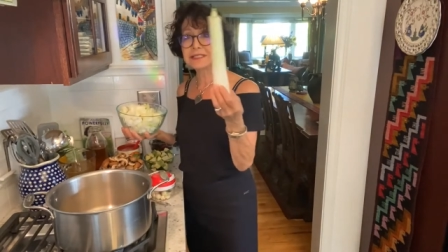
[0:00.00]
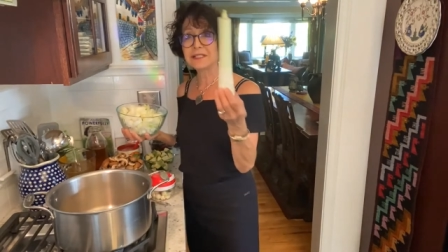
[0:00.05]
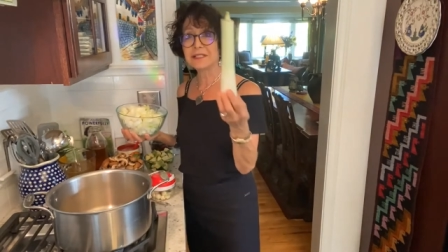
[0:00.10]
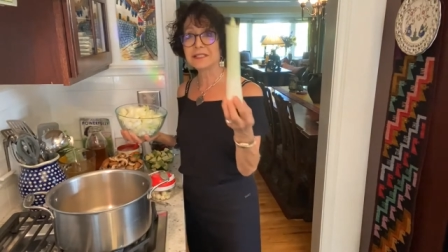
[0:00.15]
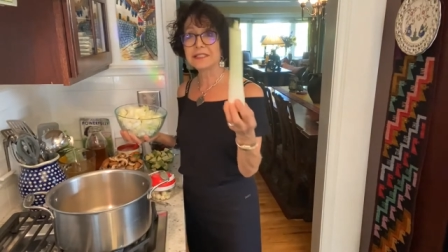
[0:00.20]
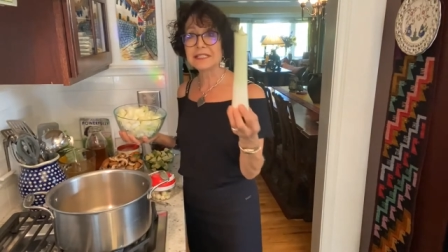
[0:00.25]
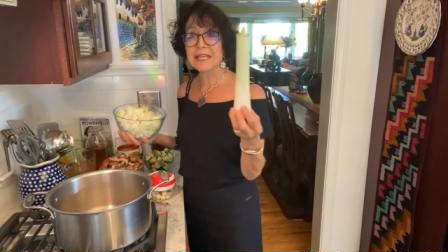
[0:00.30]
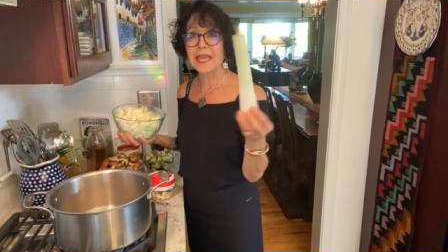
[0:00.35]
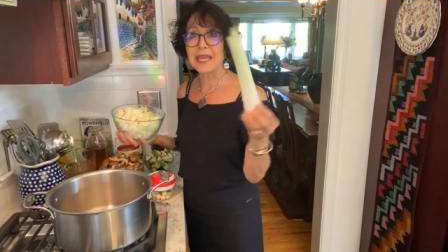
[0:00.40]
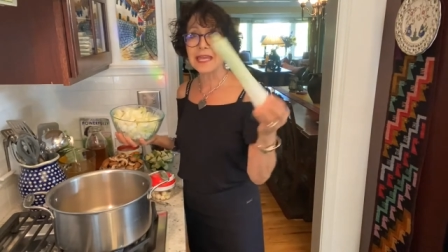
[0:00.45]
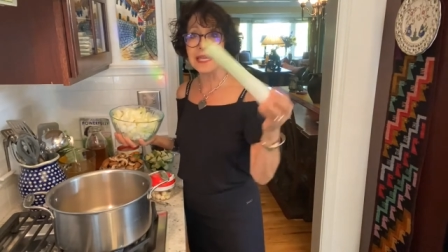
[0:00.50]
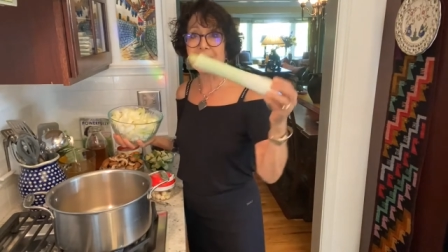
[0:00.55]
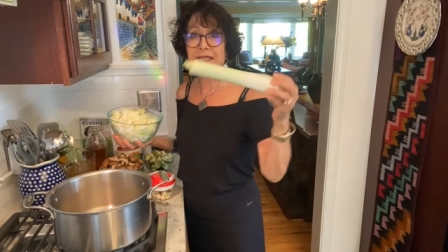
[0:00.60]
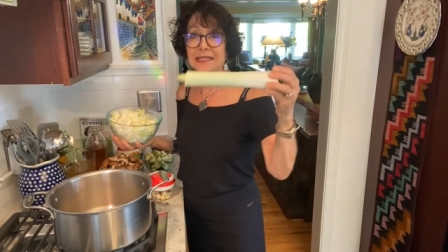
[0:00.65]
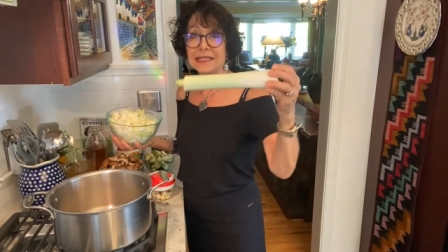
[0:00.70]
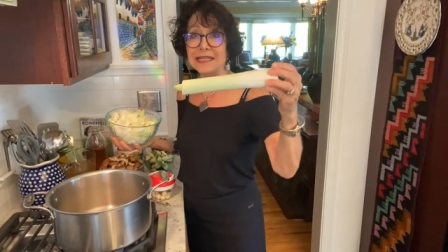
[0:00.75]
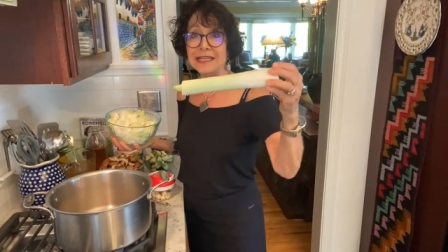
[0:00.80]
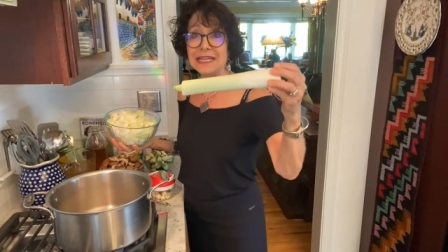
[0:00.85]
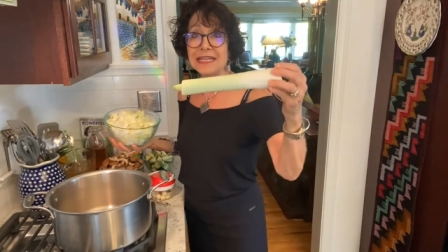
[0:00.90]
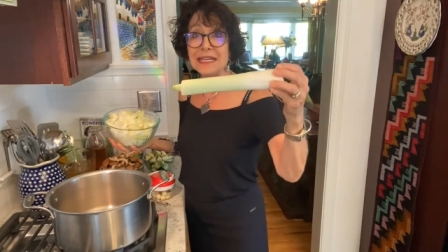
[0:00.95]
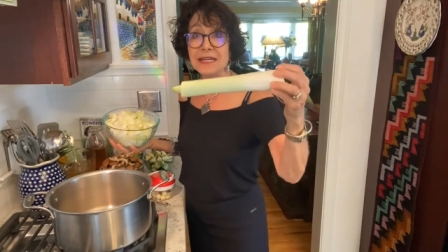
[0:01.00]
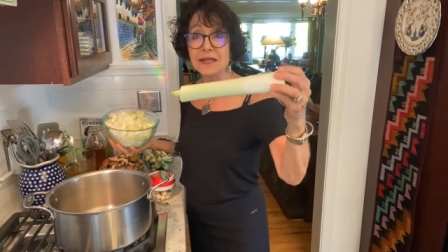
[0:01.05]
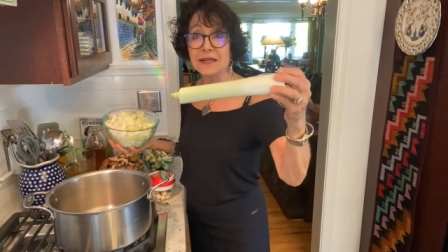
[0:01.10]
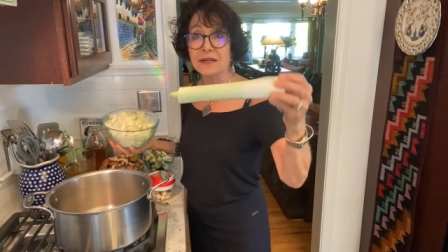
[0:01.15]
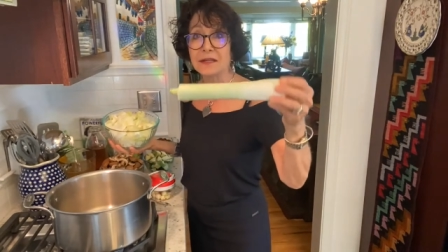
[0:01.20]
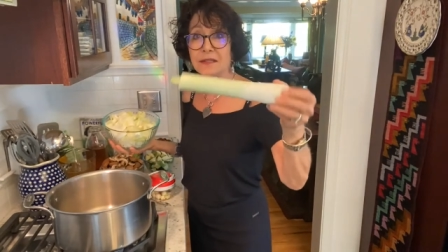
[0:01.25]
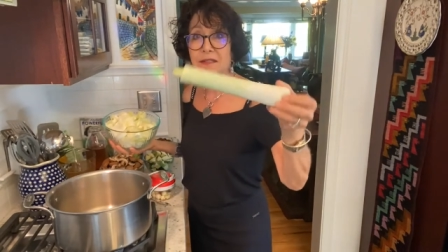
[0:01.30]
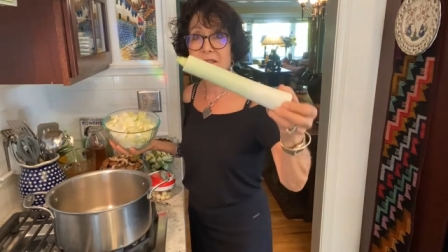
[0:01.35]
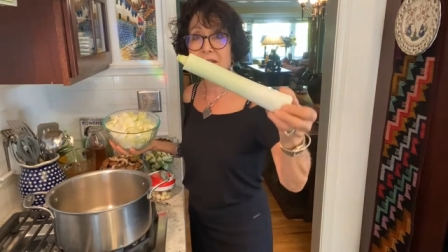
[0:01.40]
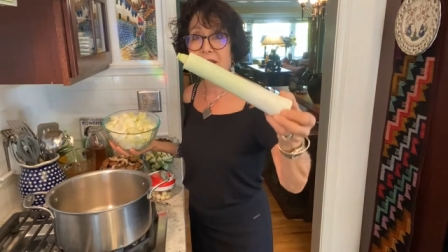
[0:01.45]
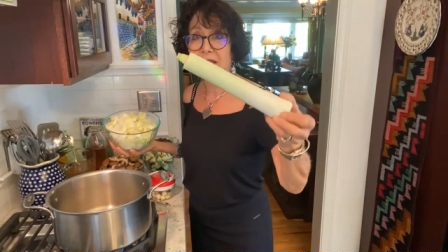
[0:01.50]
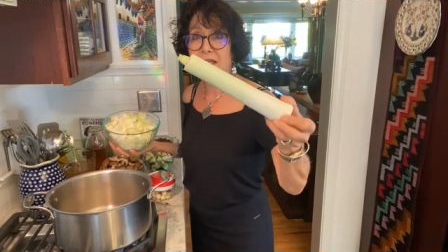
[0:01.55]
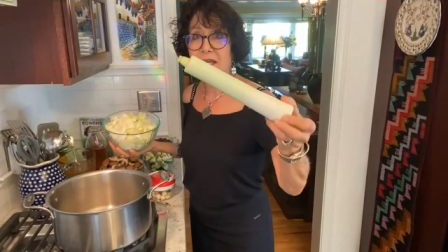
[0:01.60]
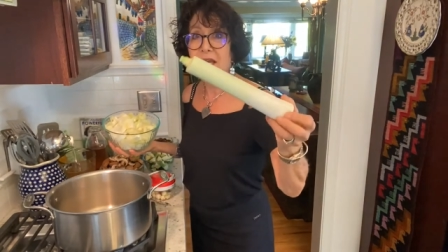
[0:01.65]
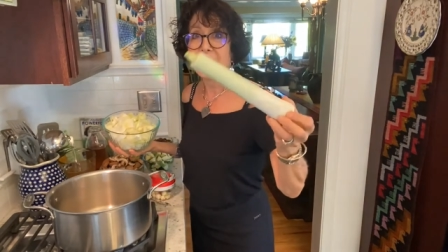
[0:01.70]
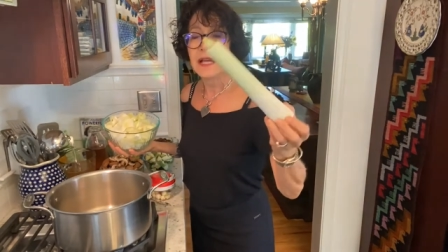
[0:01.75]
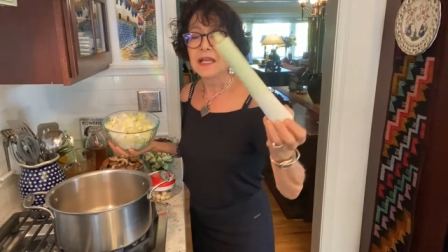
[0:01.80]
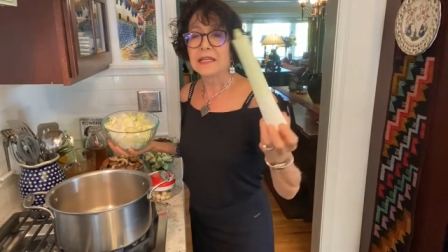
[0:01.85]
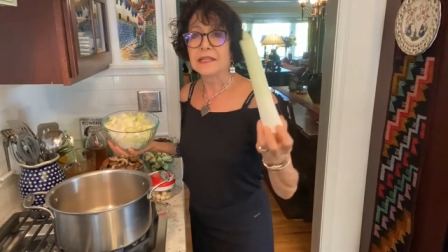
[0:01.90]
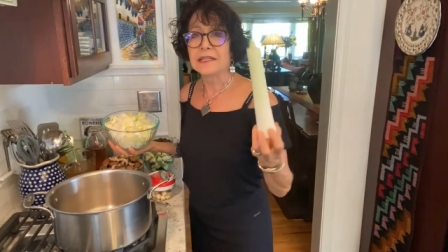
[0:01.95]
is a leek.
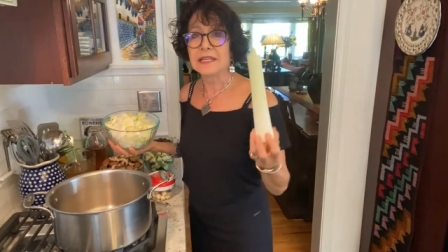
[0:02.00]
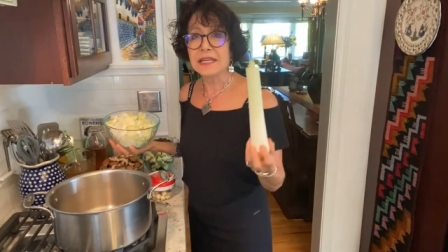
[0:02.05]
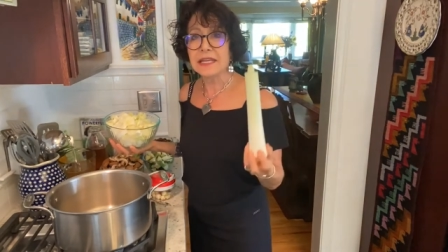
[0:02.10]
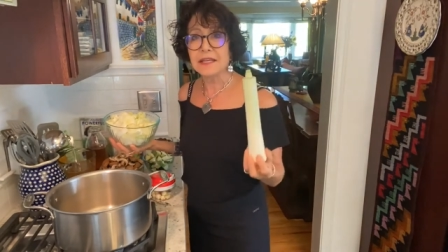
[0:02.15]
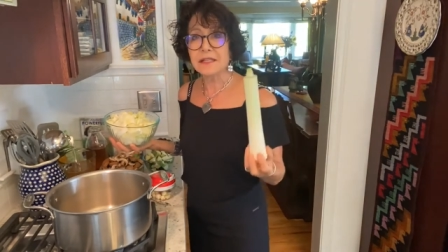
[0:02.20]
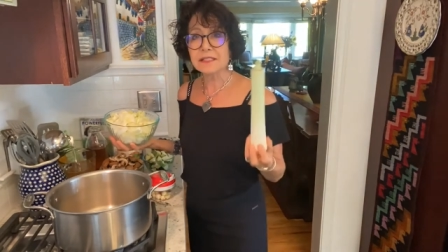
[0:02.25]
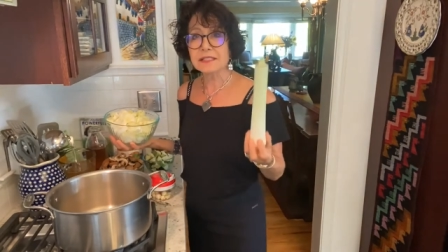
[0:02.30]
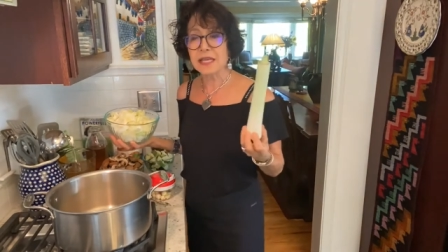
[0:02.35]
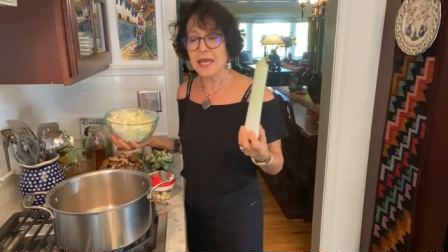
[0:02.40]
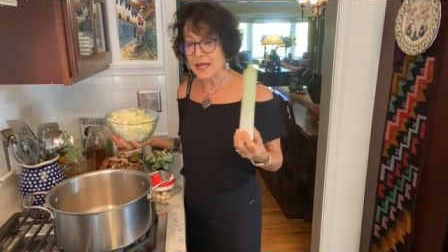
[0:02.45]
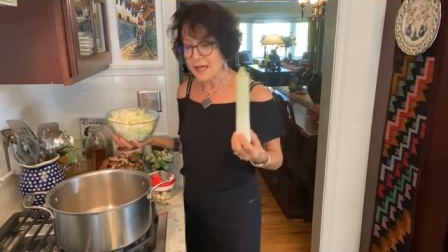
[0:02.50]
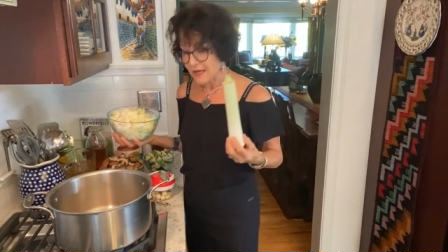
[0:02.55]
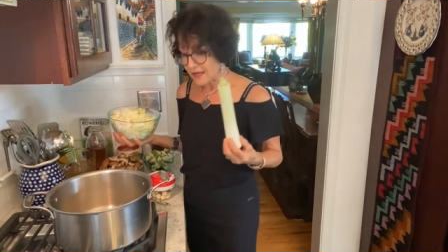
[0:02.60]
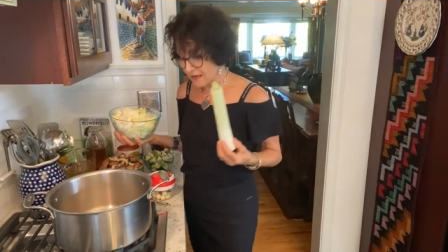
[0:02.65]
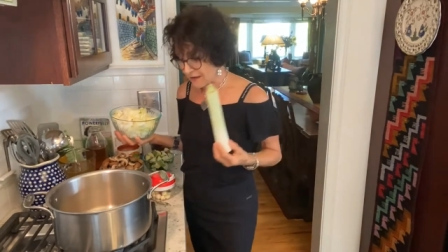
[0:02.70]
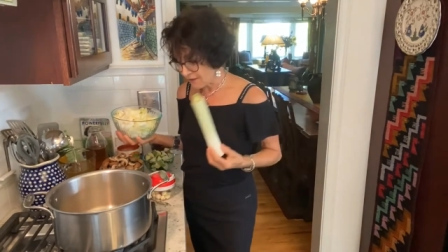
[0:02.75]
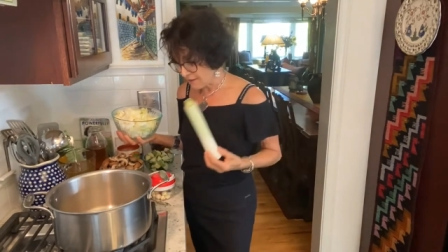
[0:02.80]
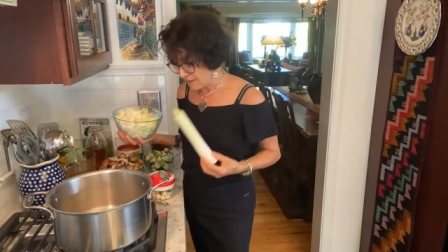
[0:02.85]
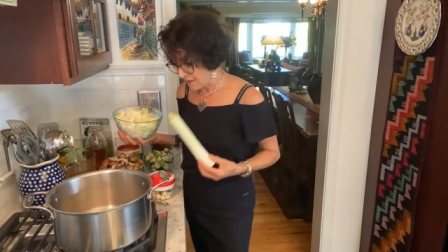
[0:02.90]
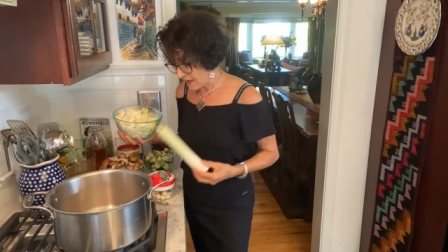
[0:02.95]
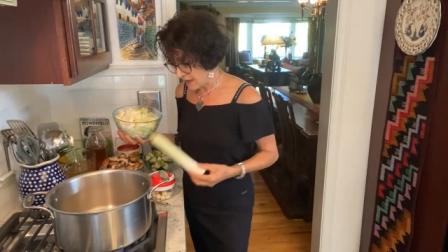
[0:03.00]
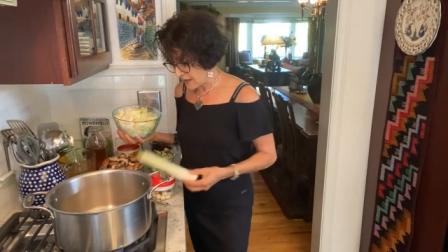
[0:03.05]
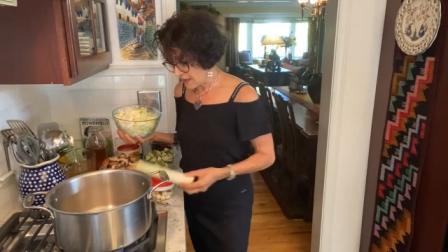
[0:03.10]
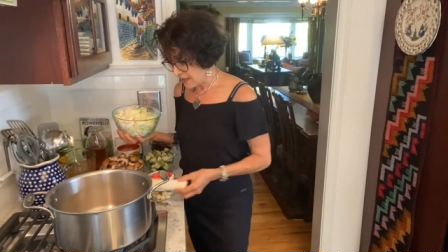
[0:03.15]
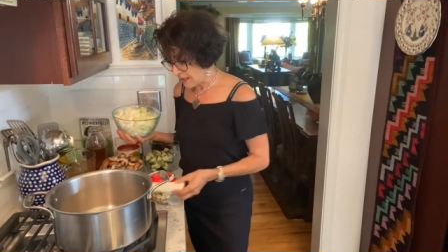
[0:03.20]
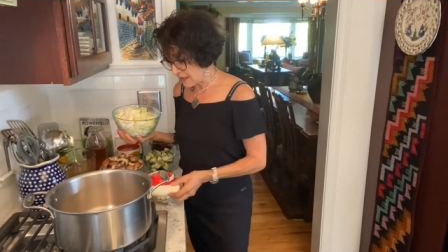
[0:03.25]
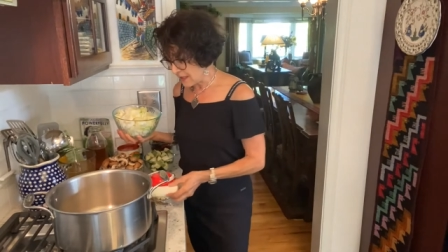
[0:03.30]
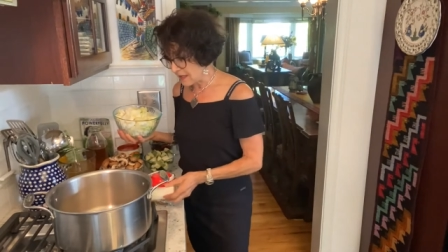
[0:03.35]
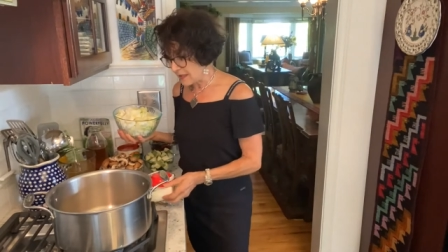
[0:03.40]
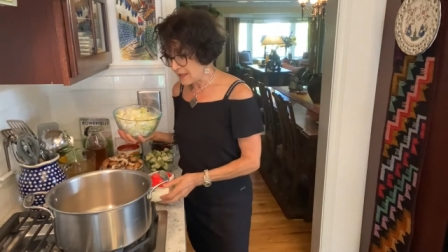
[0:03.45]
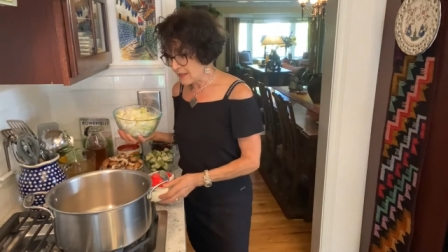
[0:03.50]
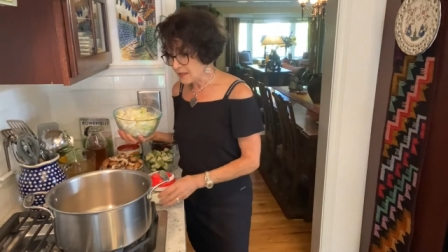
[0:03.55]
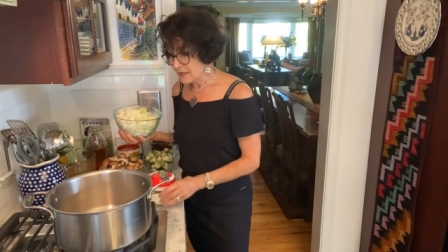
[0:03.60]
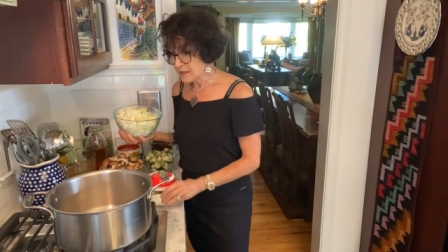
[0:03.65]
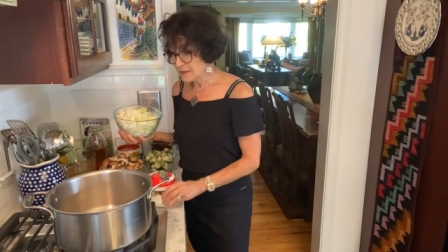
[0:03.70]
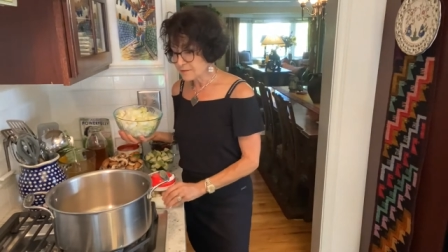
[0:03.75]
Leeks have a